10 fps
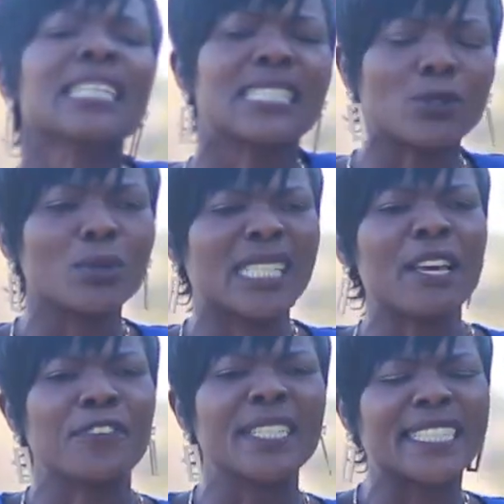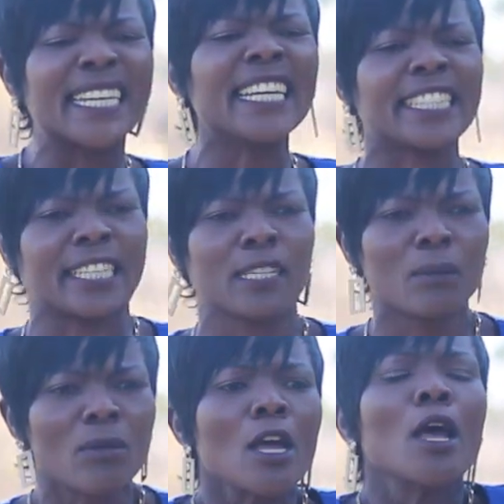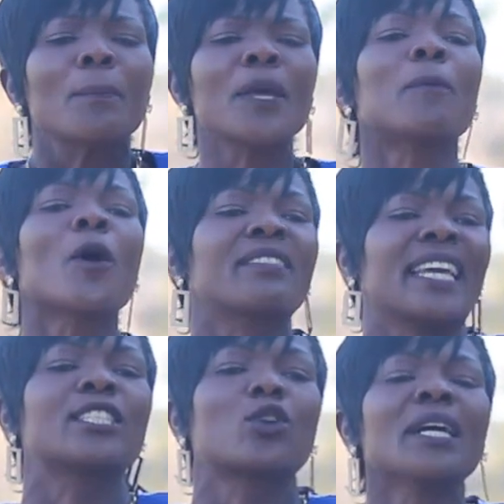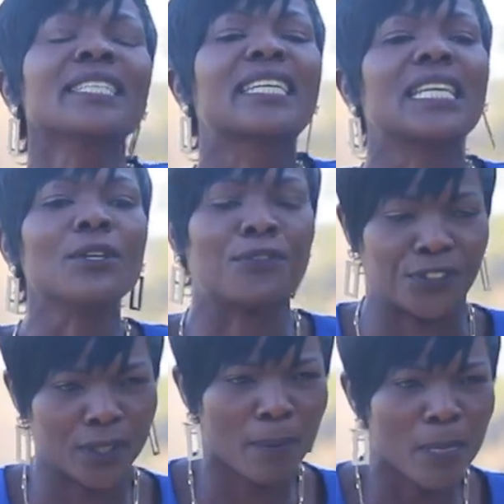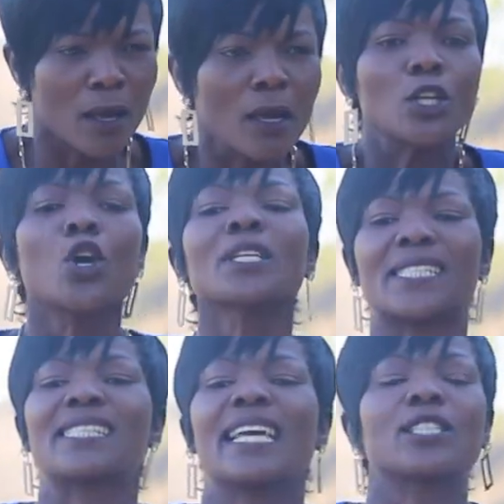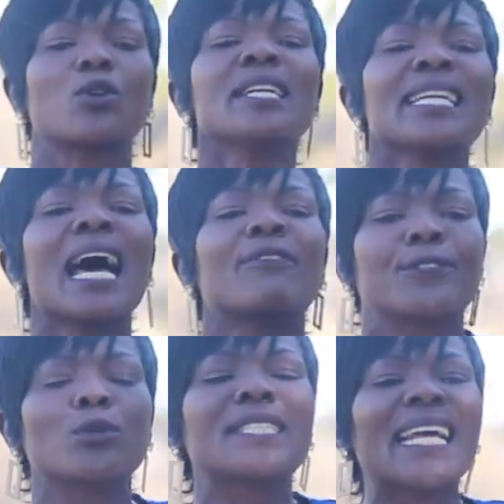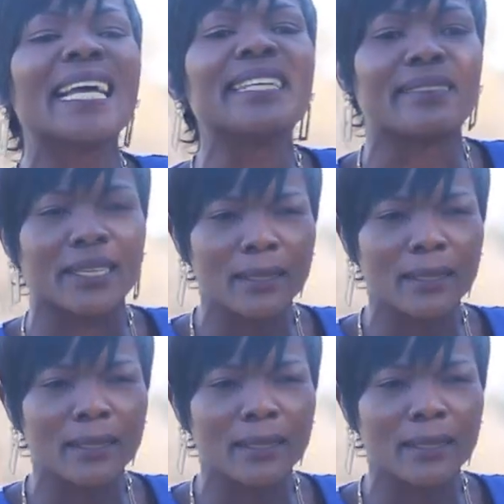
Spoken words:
lazy to serve in church. People, they don't give. Youth, they don't love to tithe.